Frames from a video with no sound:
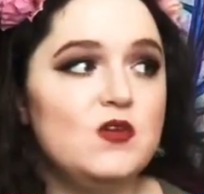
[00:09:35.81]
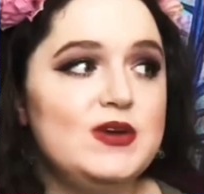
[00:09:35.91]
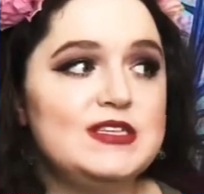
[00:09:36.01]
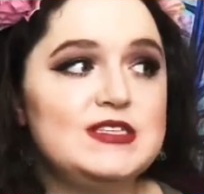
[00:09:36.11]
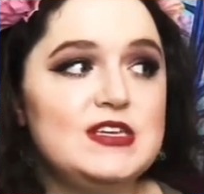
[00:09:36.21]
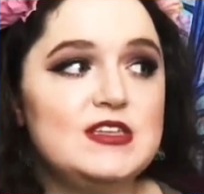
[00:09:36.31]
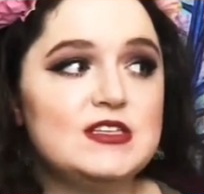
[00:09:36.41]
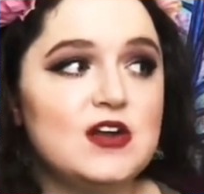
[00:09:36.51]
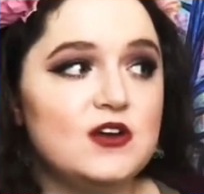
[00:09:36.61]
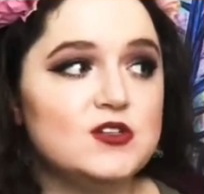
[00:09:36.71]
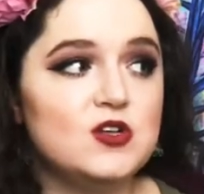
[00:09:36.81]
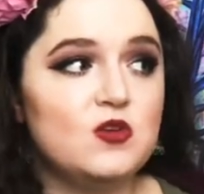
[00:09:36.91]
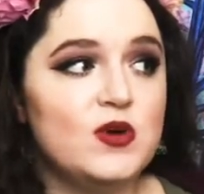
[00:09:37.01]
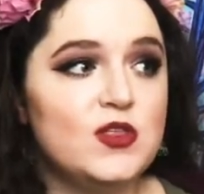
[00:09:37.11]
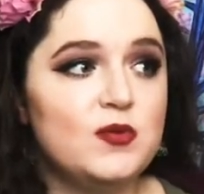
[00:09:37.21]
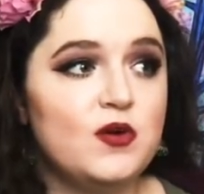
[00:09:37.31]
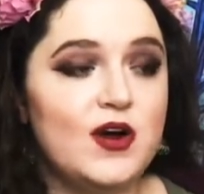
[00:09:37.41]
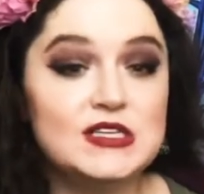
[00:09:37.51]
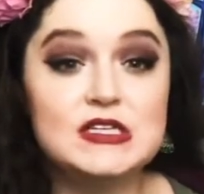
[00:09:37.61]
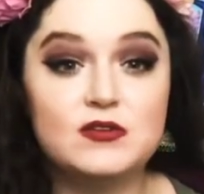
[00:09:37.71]
We see this also with
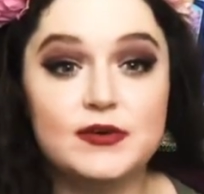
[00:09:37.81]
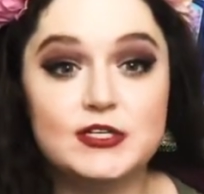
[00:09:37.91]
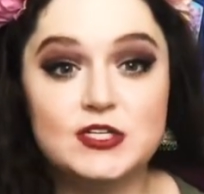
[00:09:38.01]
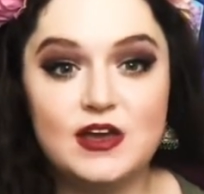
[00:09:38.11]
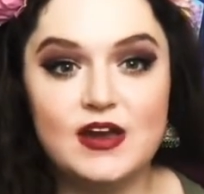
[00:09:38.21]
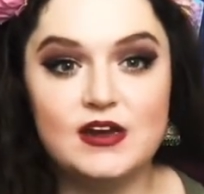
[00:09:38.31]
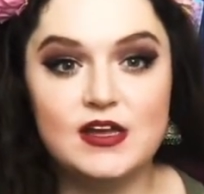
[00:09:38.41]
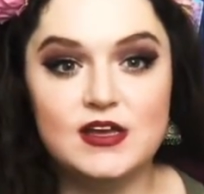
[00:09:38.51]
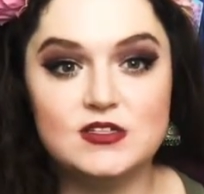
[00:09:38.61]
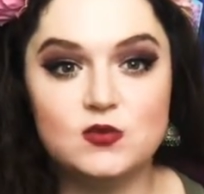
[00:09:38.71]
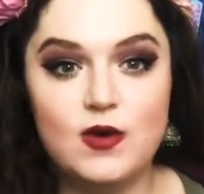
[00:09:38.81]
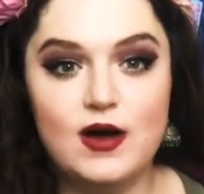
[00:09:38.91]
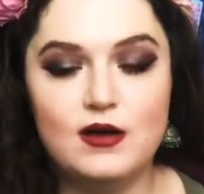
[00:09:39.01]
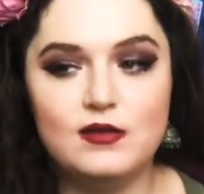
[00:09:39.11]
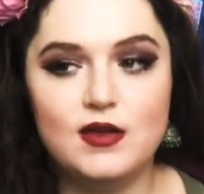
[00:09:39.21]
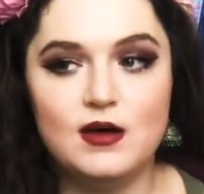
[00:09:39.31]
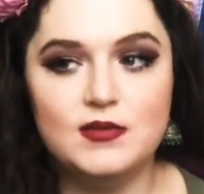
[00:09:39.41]
progressive Christianity as well.